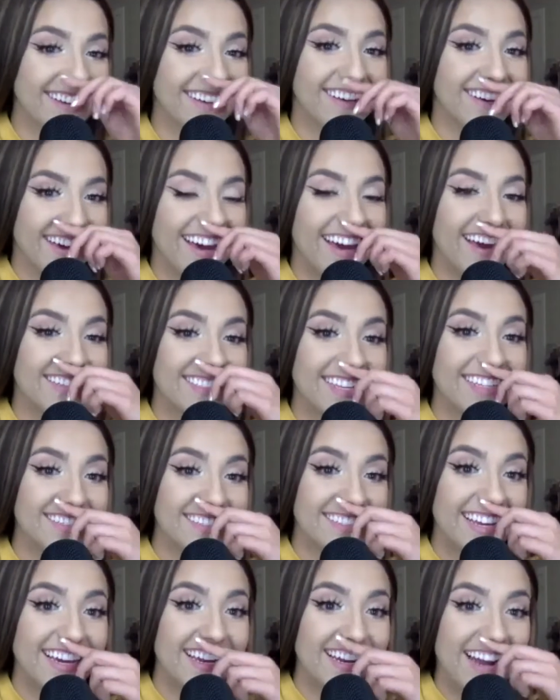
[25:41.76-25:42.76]
It's
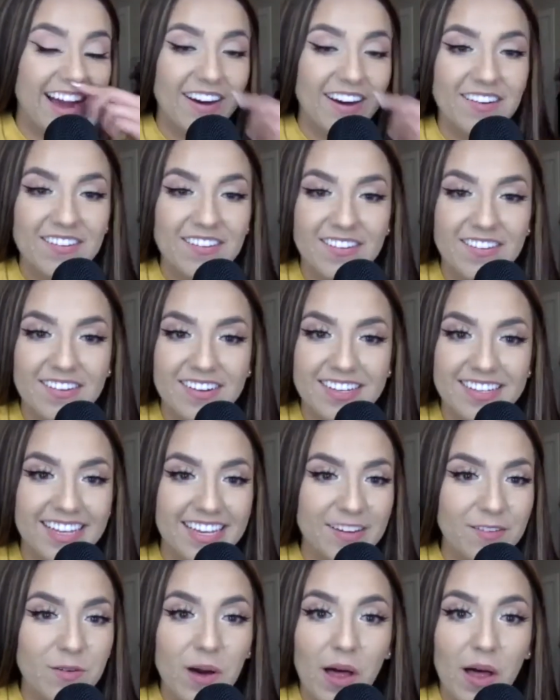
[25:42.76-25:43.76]
insane how
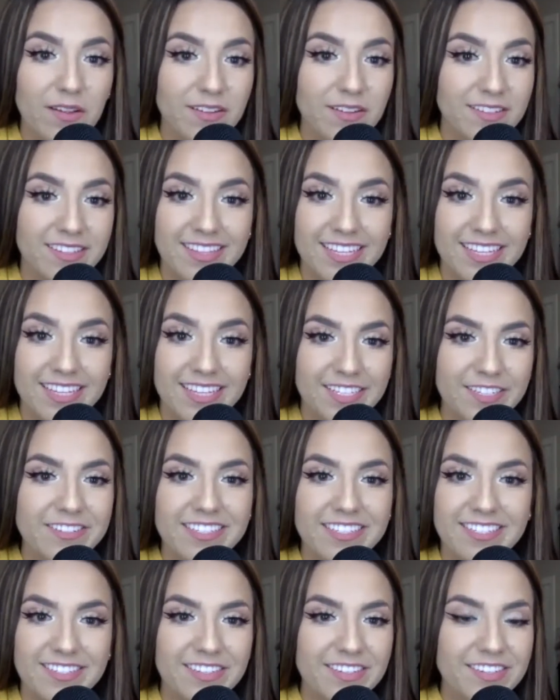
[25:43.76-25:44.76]
like well they
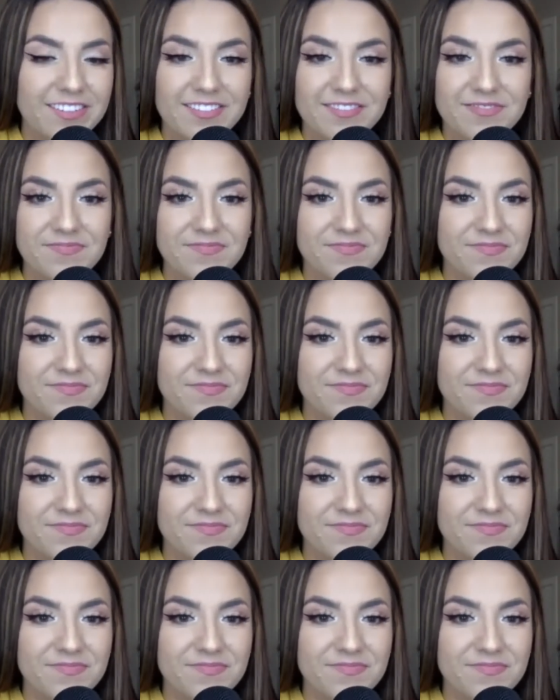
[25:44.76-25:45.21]
do it too.